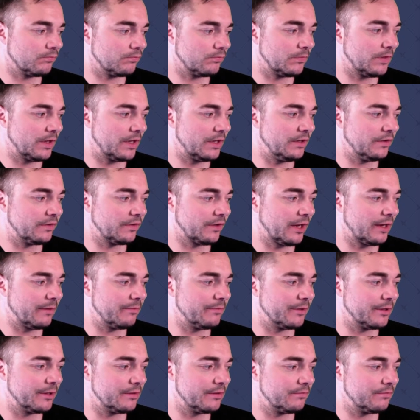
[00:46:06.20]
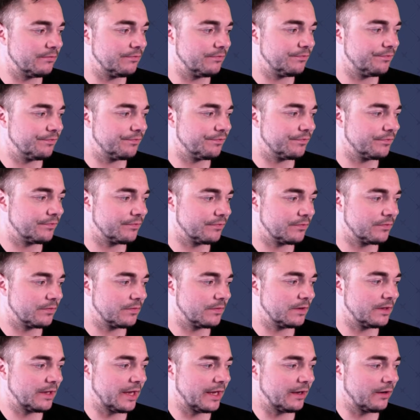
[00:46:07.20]
anytime then.
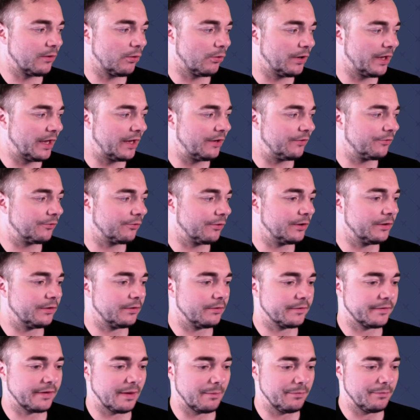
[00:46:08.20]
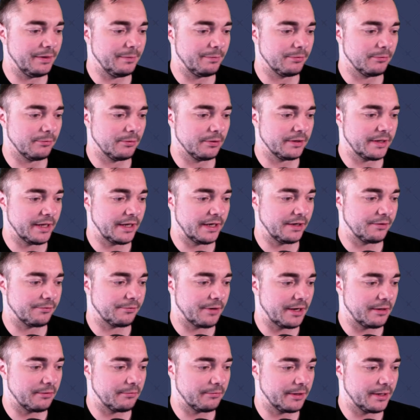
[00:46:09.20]
Like on Android, some people will get it
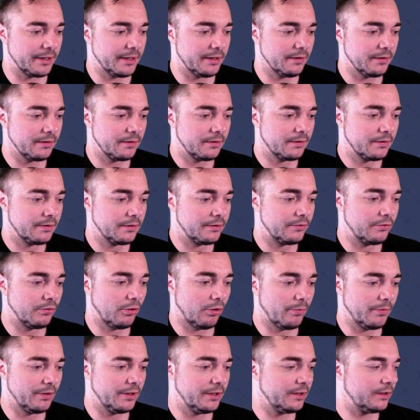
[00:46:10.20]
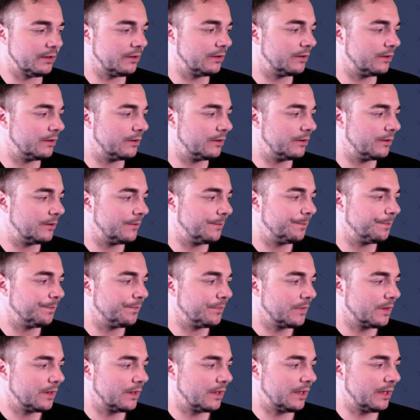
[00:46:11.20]
right away, normally.
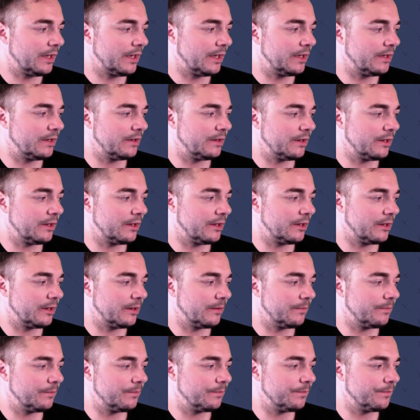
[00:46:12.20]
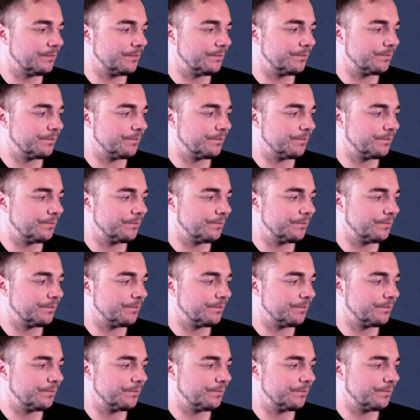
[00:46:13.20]
And on